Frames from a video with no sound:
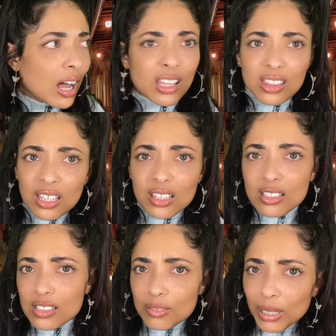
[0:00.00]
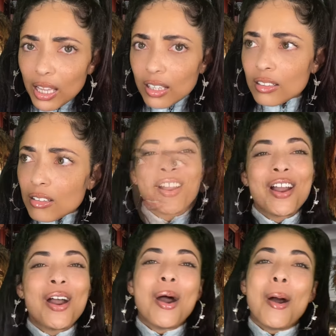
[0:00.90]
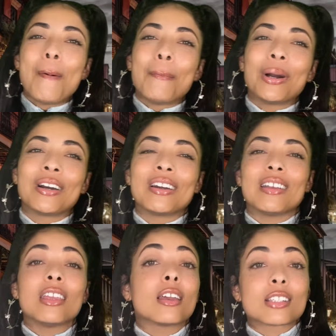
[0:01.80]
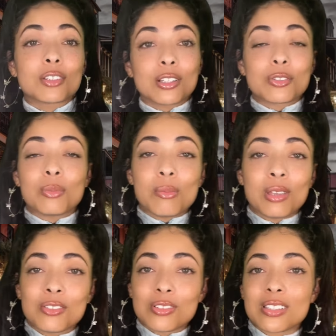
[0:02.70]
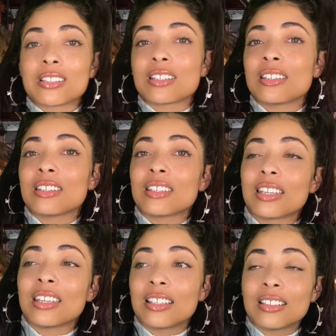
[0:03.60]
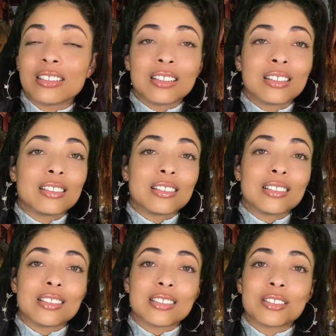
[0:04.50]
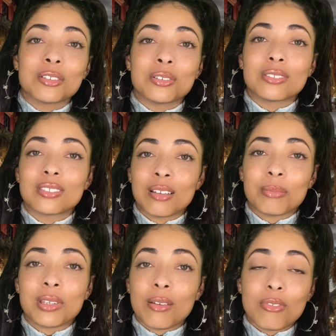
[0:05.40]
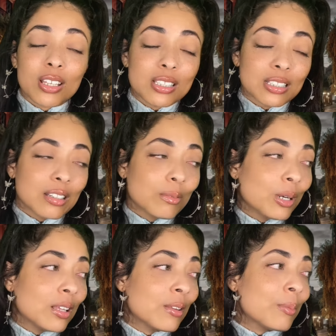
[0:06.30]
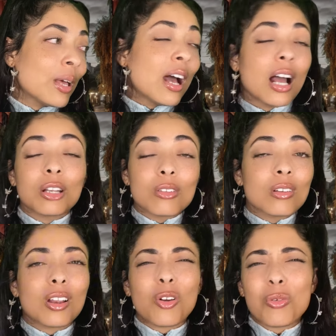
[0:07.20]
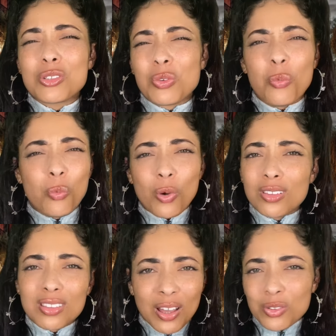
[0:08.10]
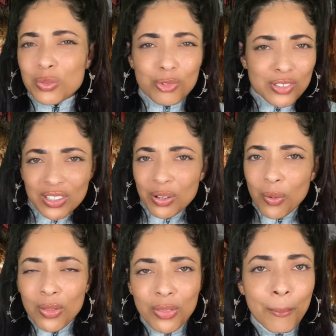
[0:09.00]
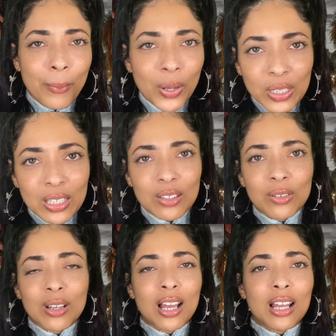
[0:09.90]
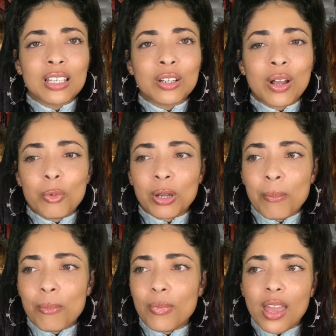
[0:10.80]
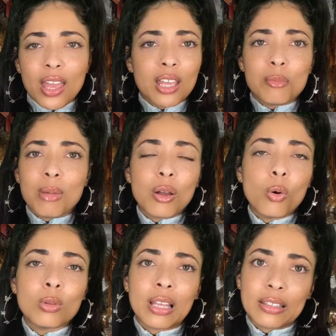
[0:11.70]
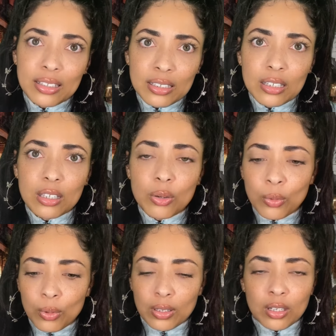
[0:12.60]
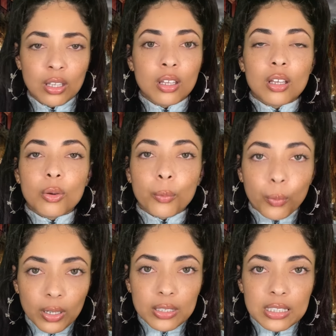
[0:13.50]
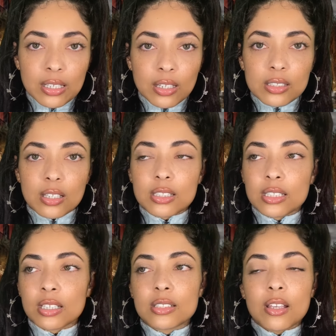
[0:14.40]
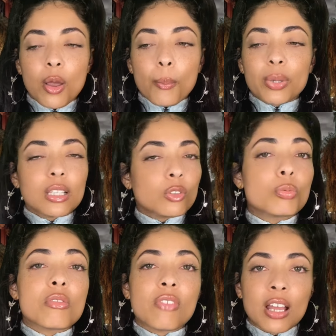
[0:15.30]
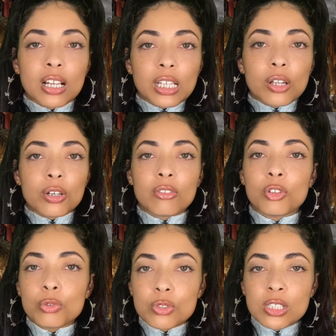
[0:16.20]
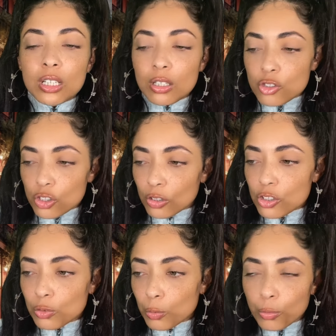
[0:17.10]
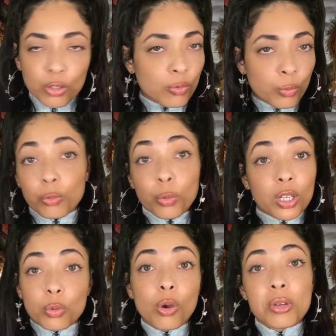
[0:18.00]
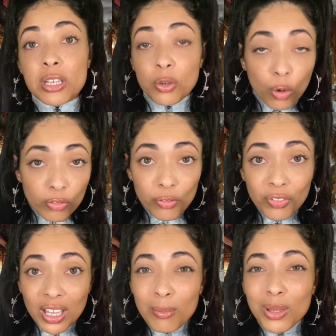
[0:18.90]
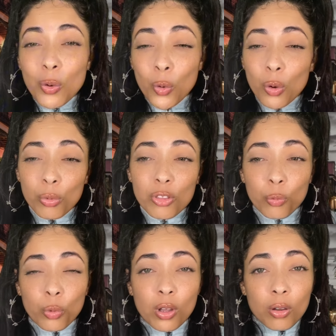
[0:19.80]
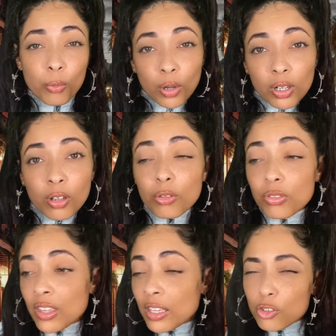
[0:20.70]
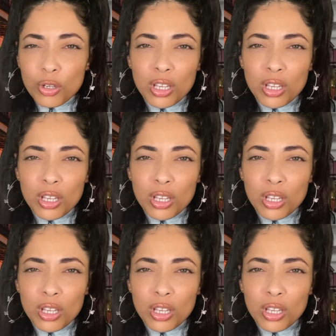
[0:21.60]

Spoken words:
I think this is Black enough. But yeah, so that's what made me interested in it. And so, I mean, I'm fascinated by them. I know they're not always 1,000% on the money. They're not, you know, I wouldn't hang my whole identity on what a DNA test says, but they do provide clarity. If you use it in conjunction with what you already know of your family, or with what other things you're